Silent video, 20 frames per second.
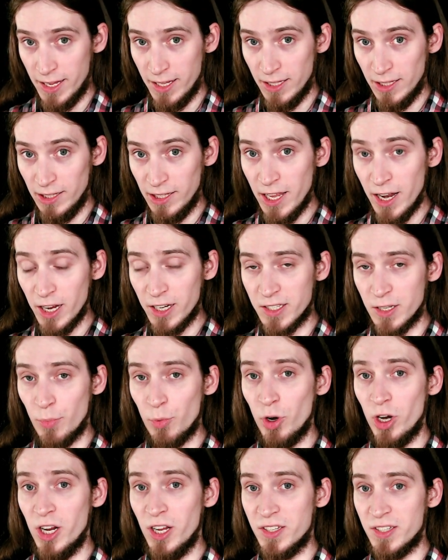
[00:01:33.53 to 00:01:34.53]
Linux
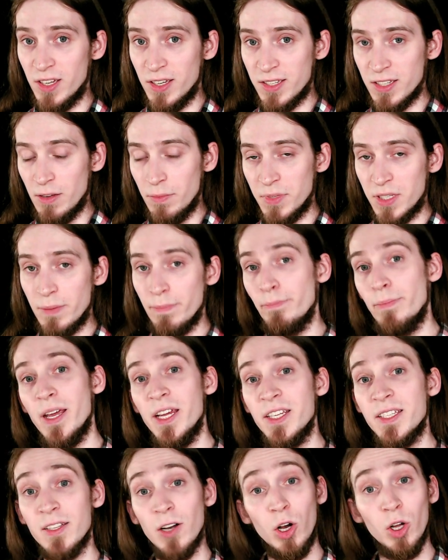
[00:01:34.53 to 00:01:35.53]
operating systems
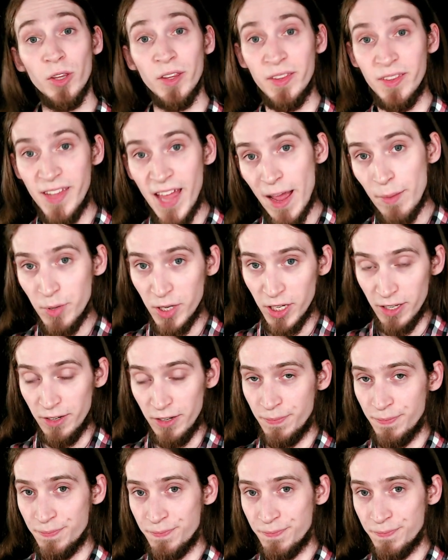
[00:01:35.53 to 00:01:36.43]
based on Debian,